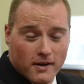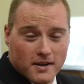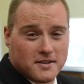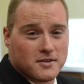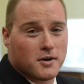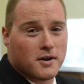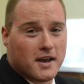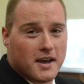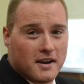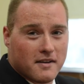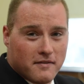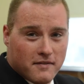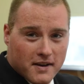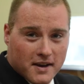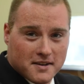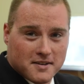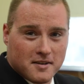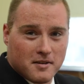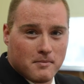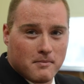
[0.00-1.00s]
It's okay to
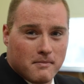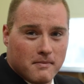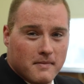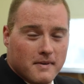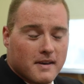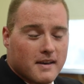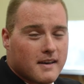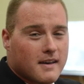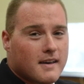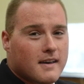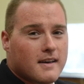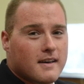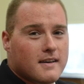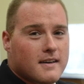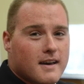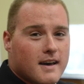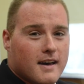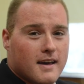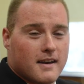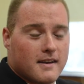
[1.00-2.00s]
fix them,
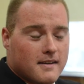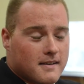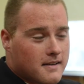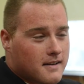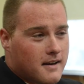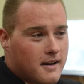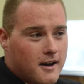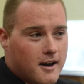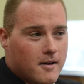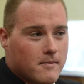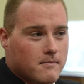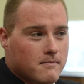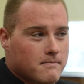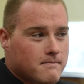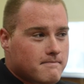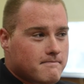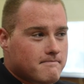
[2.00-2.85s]
and um,